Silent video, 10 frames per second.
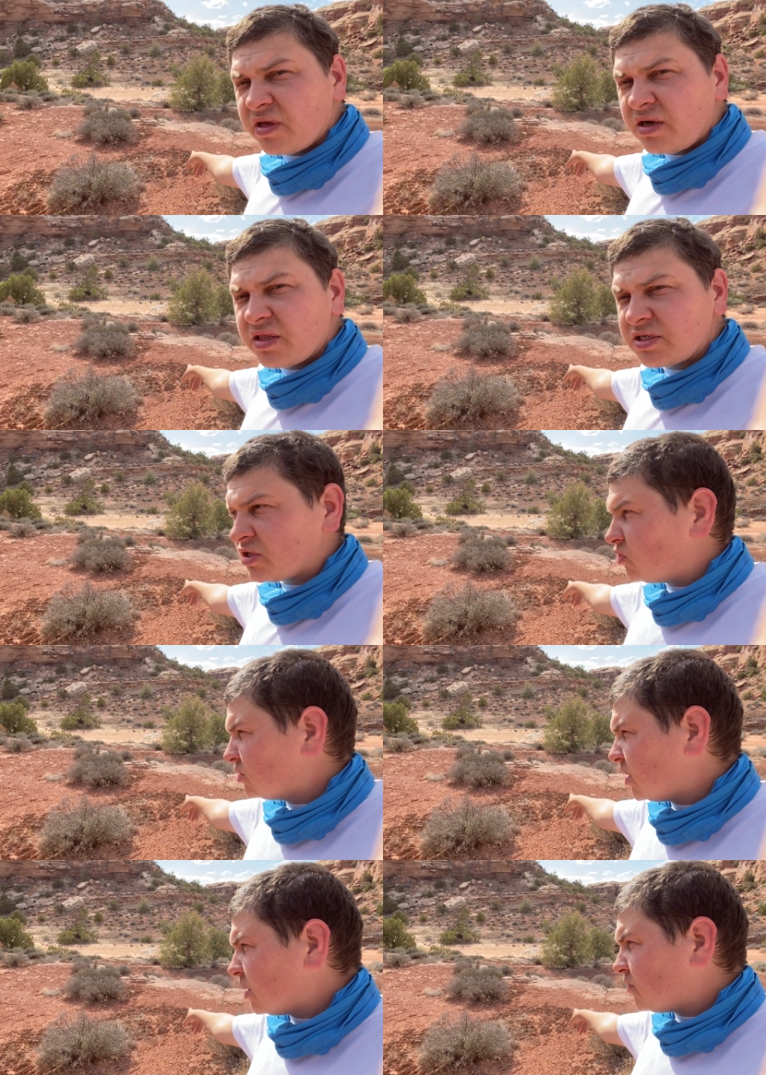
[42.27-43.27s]
there, that's
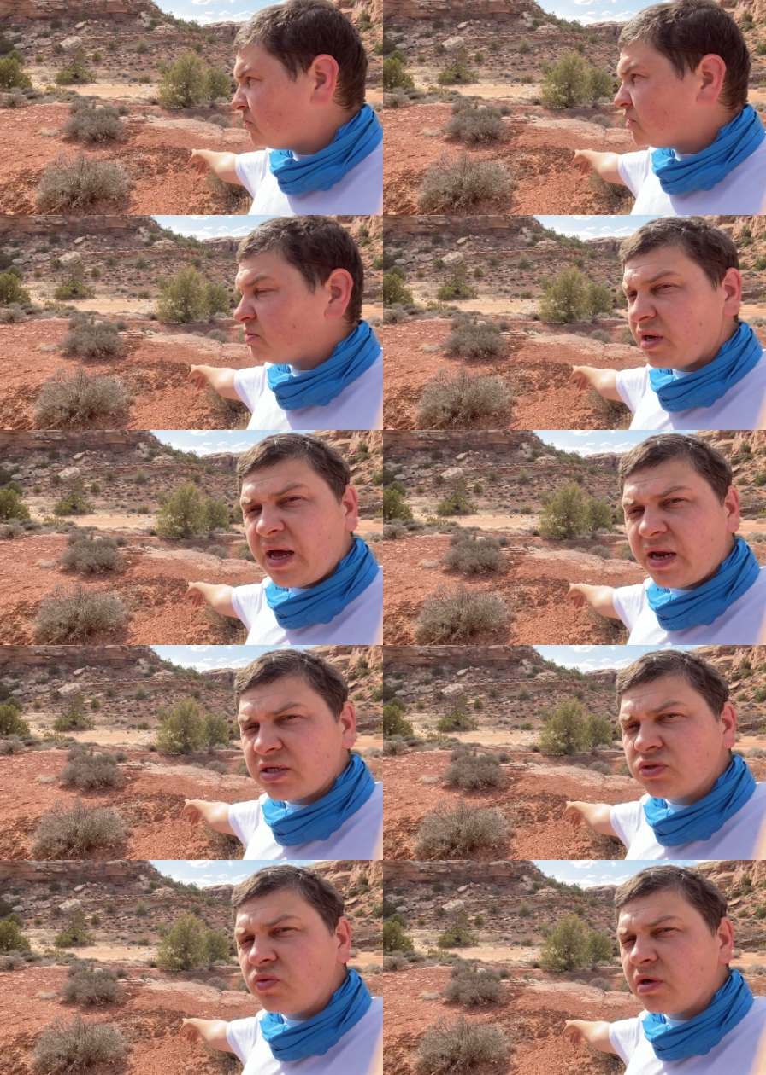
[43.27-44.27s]
called uh,
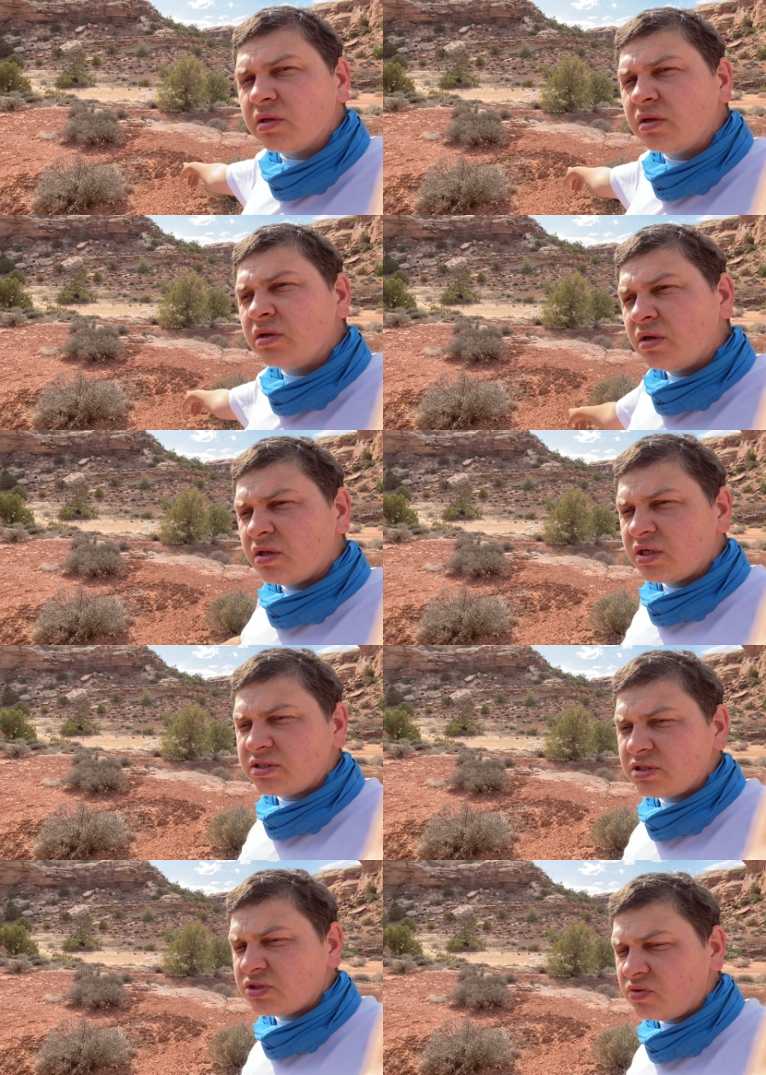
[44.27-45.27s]
cryptobiotic soil.
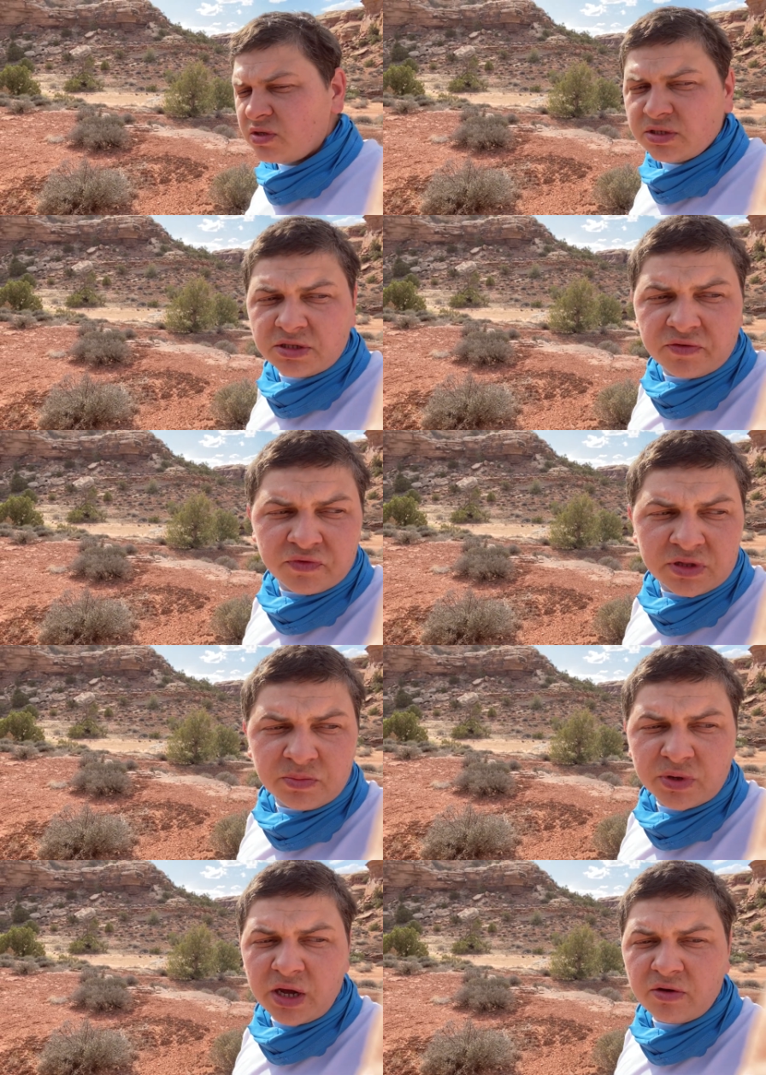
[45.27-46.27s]
That's the soil that they're really
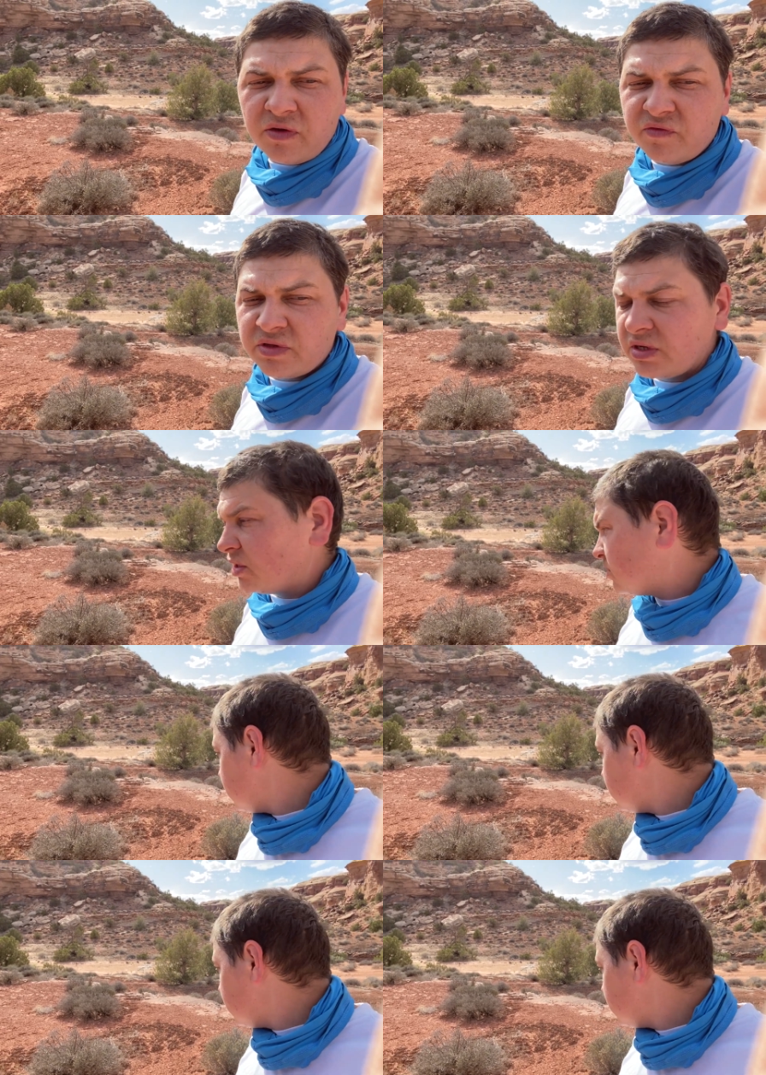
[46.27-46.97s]
proud of in uh,